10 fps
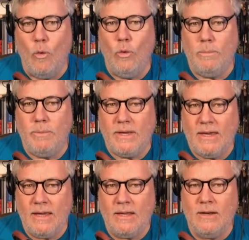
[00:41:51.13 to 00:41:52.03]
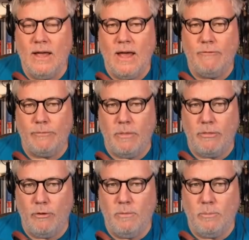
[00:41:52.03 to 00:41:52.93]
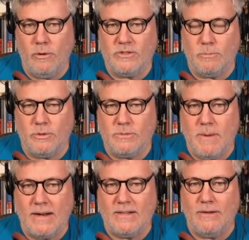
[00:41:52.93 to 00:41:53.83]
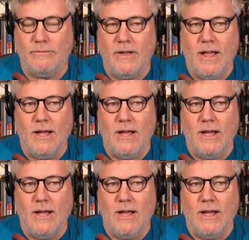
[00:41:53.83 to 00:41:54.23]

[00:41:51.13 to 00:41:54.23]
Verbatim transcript: would begin from the third person perspective,